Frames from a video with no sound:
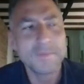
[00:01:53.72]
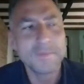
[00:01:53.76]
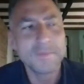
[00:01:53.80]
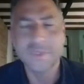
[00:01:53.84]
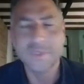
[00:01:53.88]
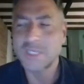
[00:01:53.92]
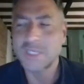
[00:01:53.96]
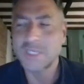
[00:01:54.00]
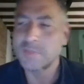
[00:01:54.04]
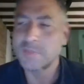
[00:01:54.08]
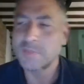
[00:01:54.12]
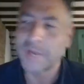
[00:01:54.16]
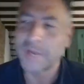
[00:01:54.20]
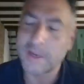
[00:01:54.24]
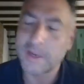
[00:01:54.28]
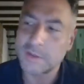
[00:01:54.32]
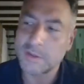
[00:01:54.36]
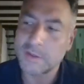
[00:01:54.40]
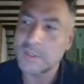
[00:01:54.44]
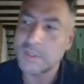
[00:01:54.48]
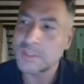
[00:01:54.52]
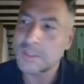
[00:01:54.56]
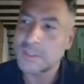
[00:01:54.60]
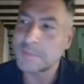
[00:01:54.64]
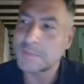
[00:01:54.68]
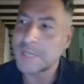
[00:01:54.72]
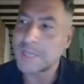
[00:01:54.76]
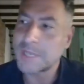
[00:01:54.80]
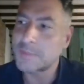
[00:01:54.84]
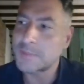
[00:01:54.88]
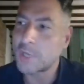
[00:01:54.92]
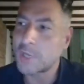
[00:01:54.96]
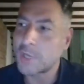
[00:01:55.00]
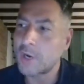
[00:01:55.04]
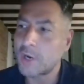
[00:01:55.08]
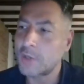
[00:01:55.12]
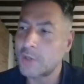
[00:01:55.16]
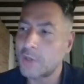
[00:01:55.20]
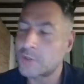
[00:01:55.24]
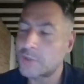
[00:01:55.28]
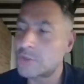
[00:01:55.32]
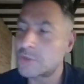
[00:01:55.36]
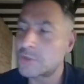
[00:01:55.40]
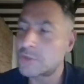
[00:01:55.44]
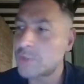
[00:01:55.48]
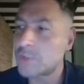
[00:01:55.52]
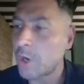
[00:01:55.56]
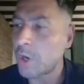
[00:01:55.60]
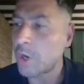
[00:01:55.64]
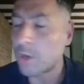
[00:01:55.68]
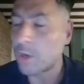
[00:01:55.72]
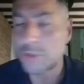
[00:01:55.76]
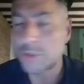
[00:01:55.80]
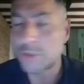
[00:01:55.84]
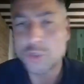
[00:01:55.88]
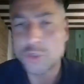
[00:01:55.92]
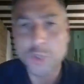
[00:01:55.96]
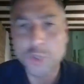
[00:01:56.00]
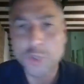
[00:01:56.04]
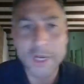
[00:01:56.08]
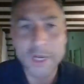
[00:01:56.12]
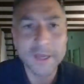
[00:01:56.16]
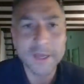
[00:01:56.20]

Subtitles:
it doesn't matter sometimes how hard you try.